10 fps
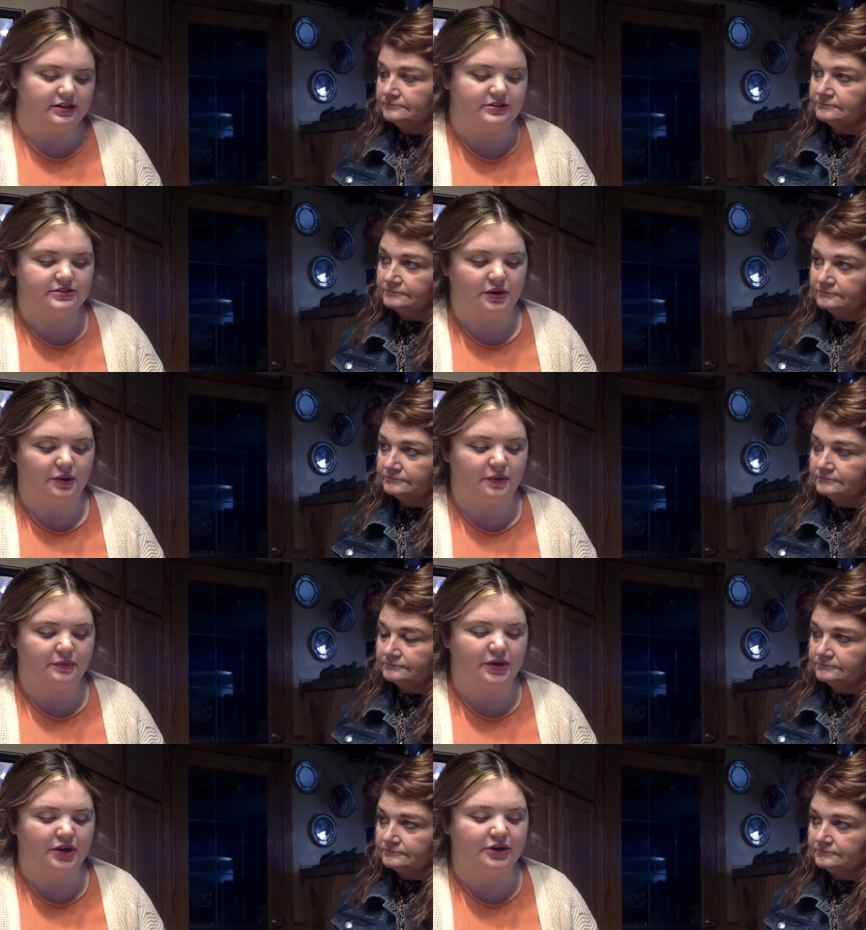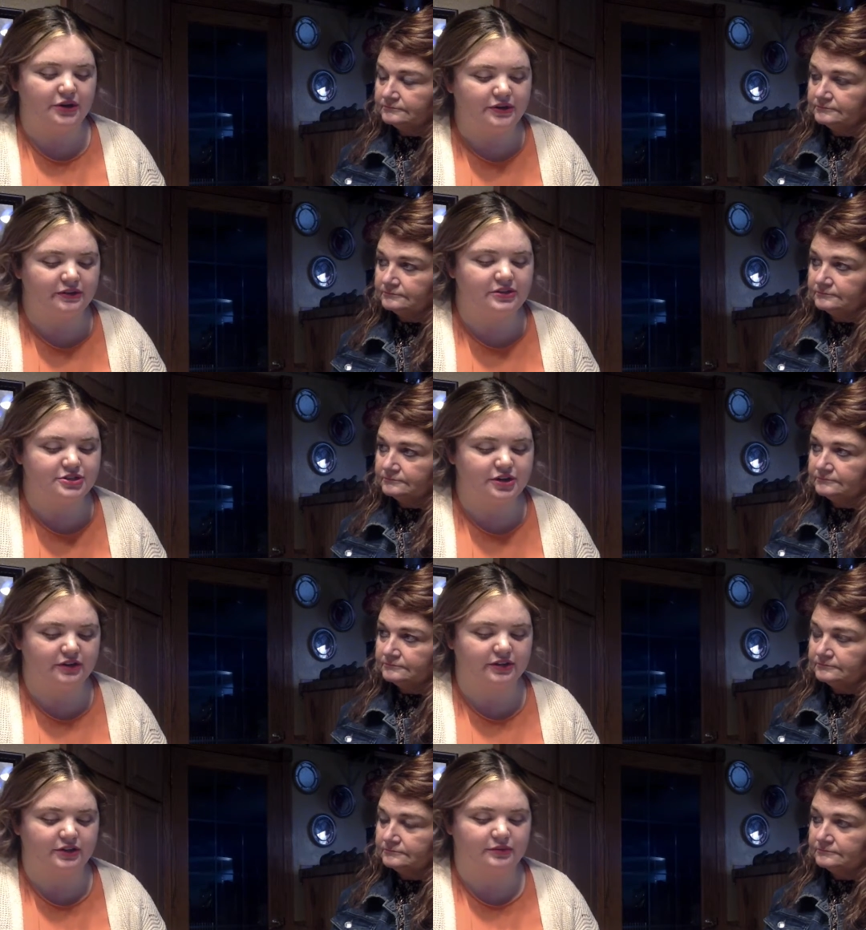Speaker 1: So, we are currently
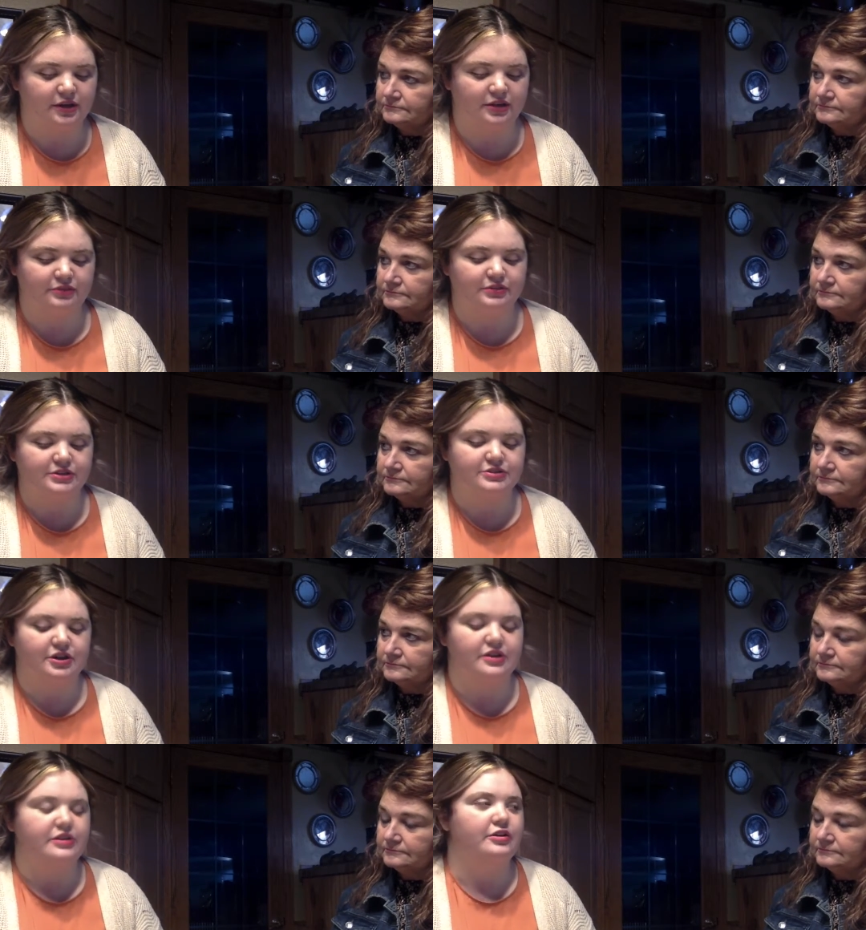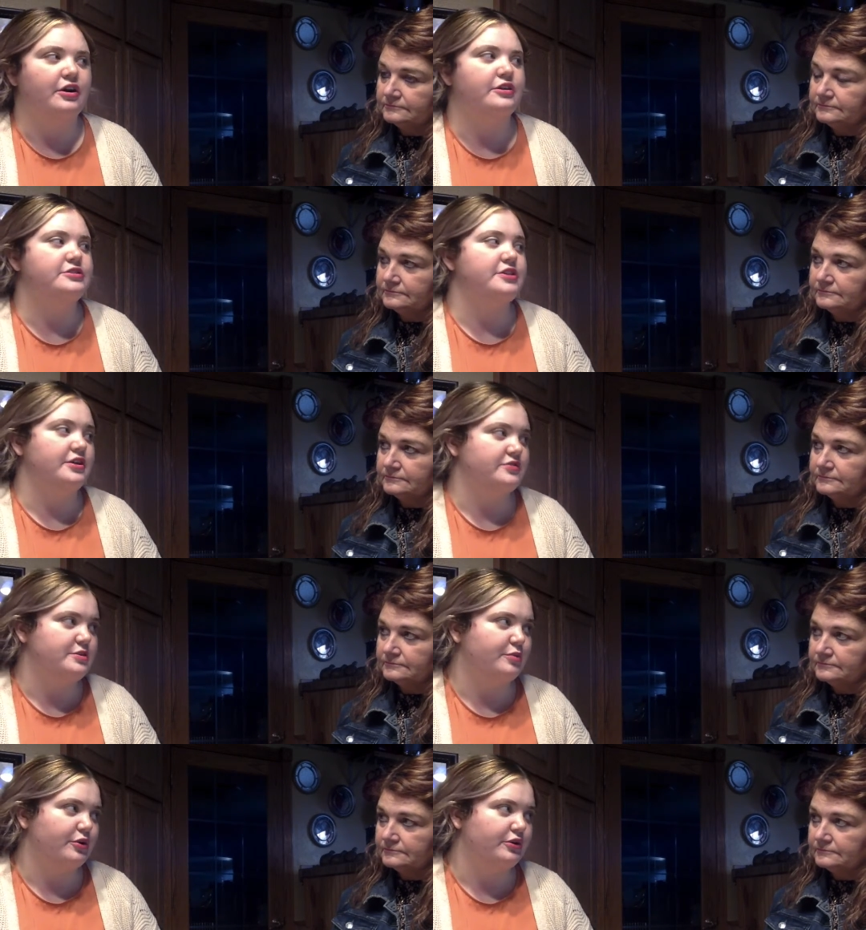struggling with restarting our
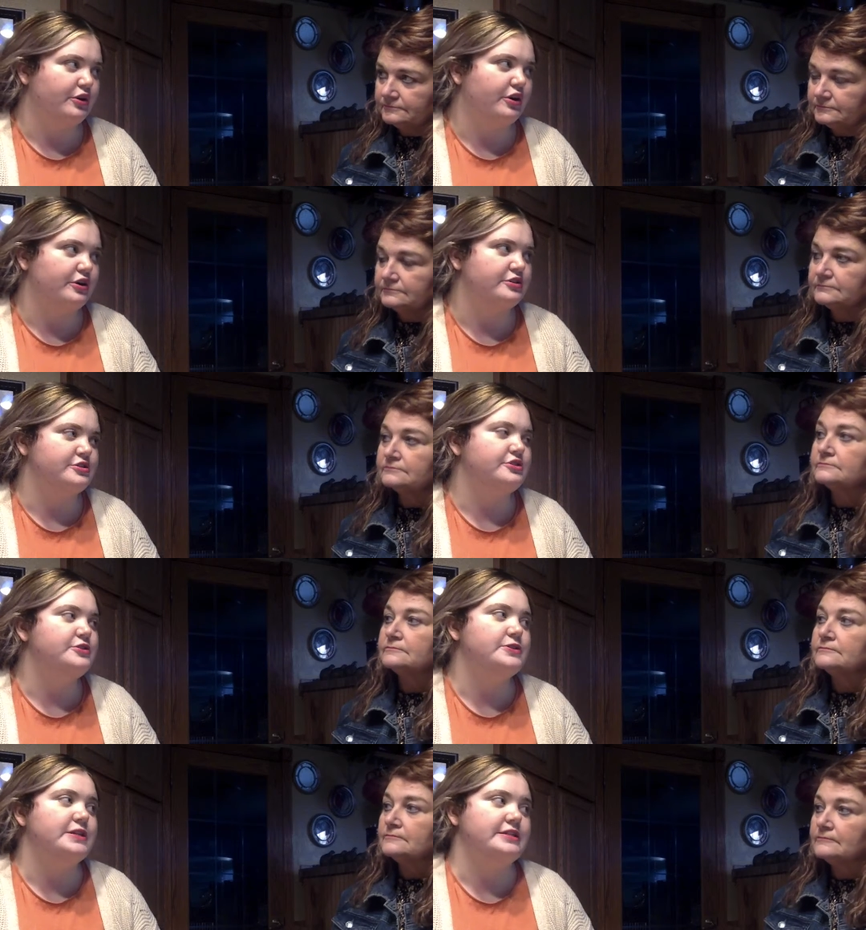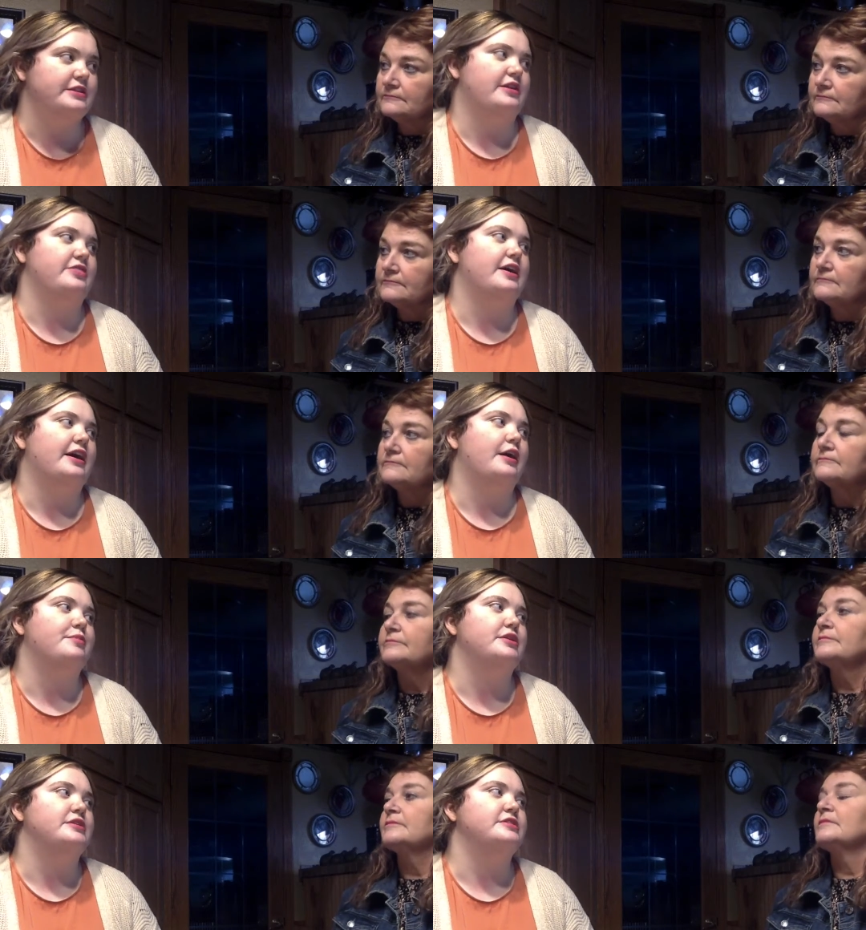safety protocols due to an incident that
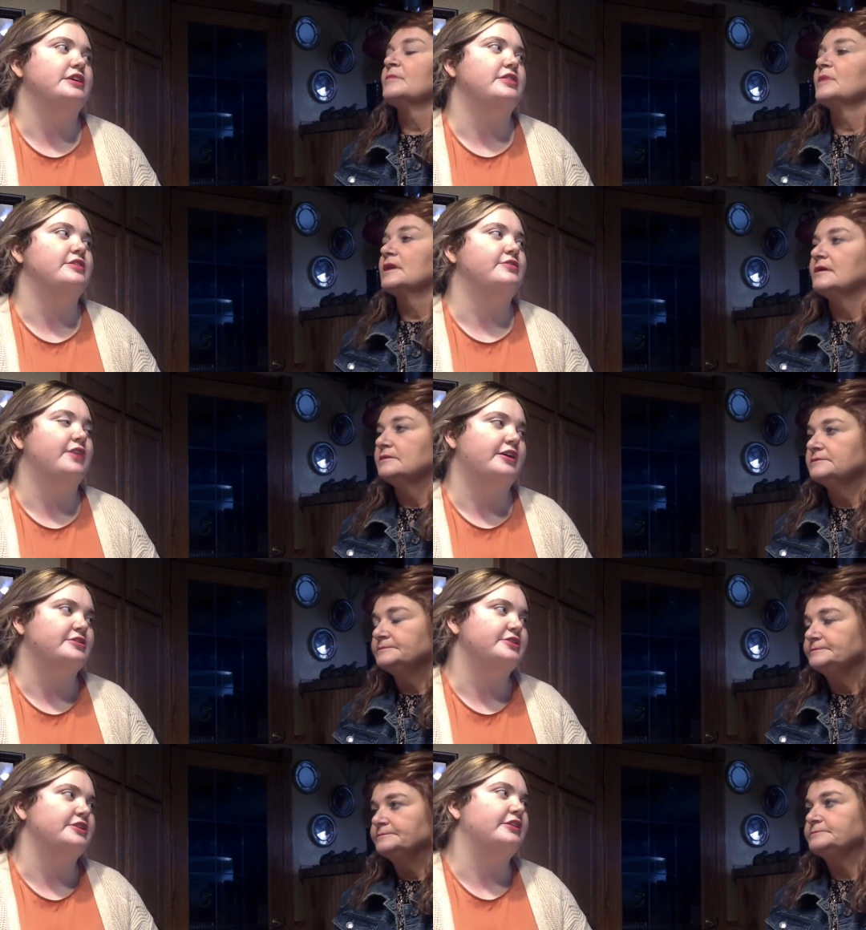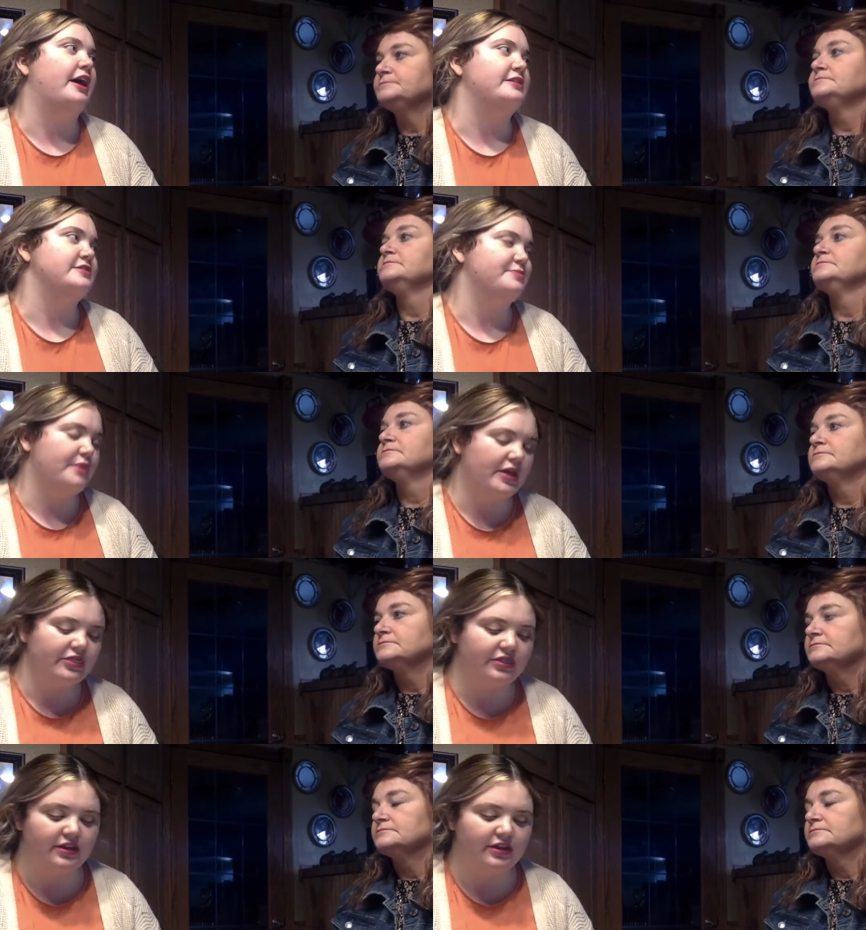happened in the factory last month.